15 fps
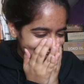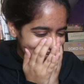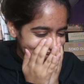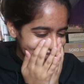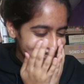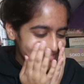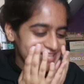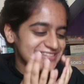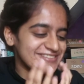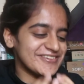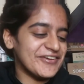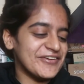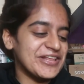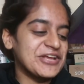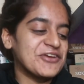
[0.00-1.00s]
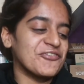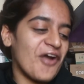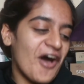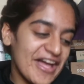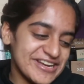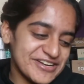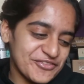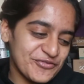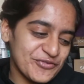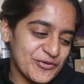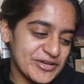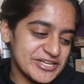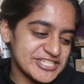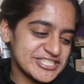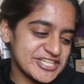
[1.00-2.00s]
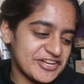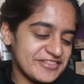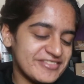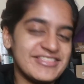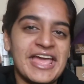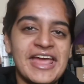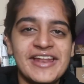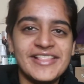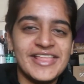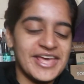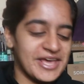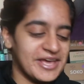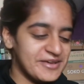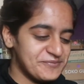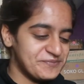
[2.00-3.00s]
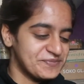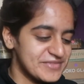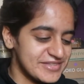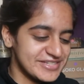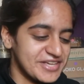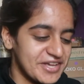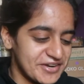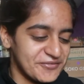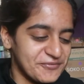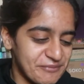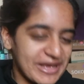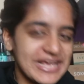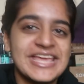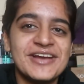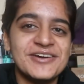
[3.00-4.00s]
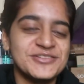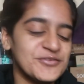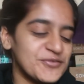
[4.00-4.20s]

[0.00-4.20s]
He didn't necessarily grind on the floor, he just kind of stayed there, kind of banging on the